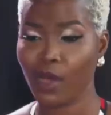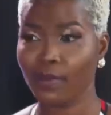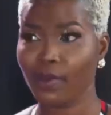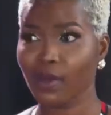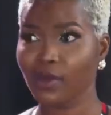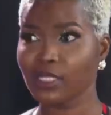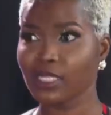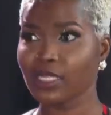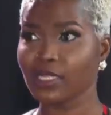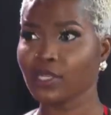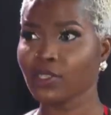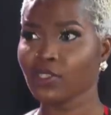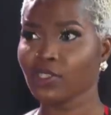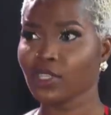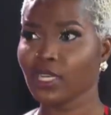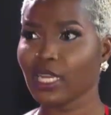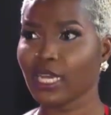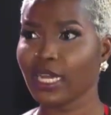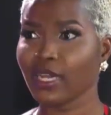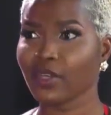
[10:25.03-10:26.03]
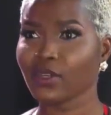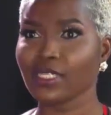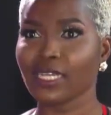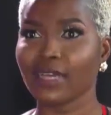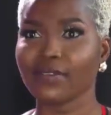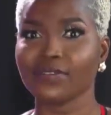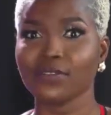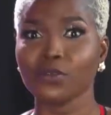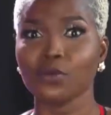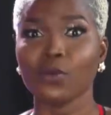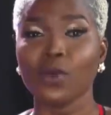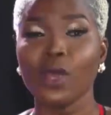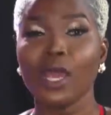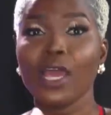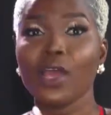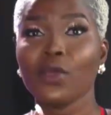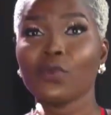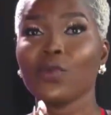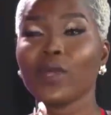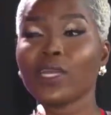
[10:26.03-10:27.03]
about it didn't you like? Because I feel
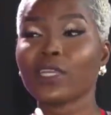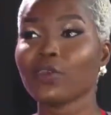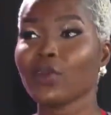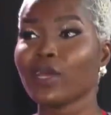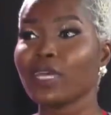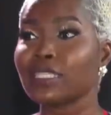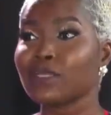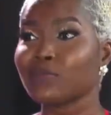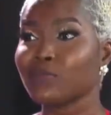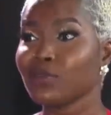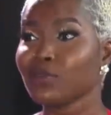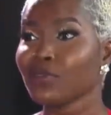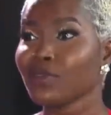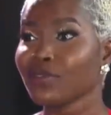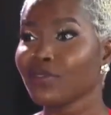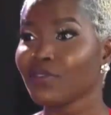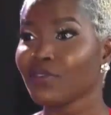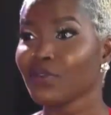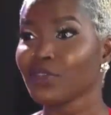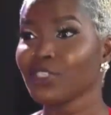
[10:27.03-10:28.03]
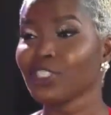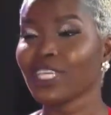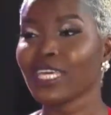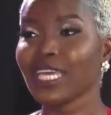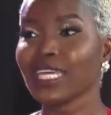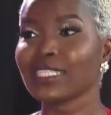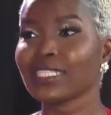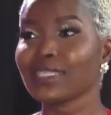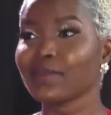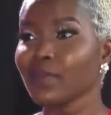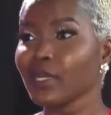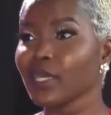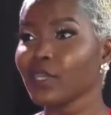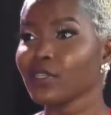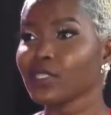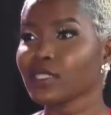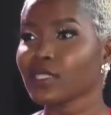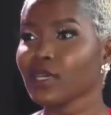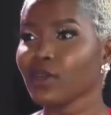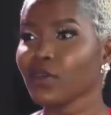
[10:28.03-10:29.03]
radio is beautiful. You get to be
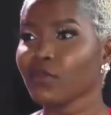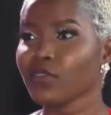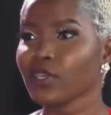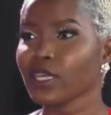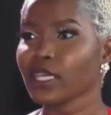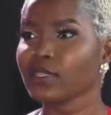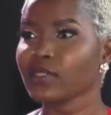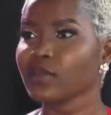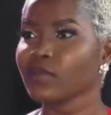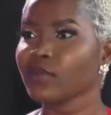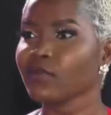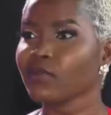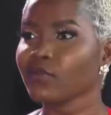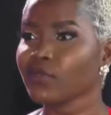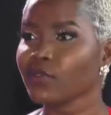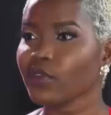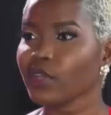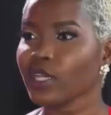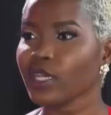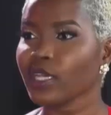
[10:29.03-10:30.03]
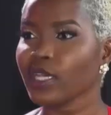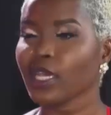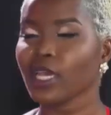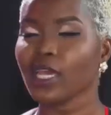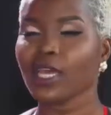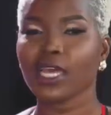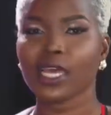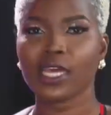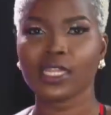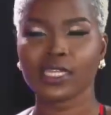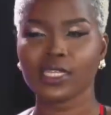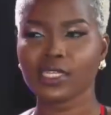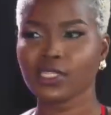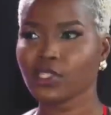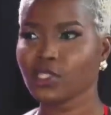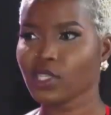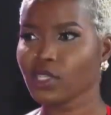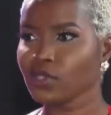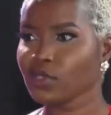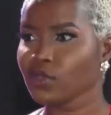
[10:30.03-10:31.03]
yourself. You get to be free and then
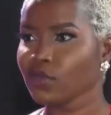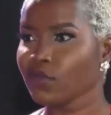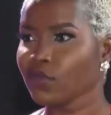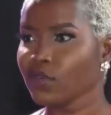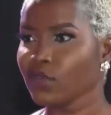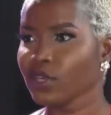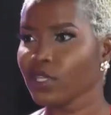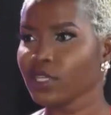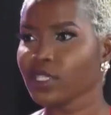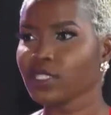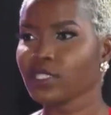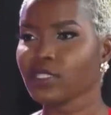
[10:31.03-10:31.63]
it's just your voice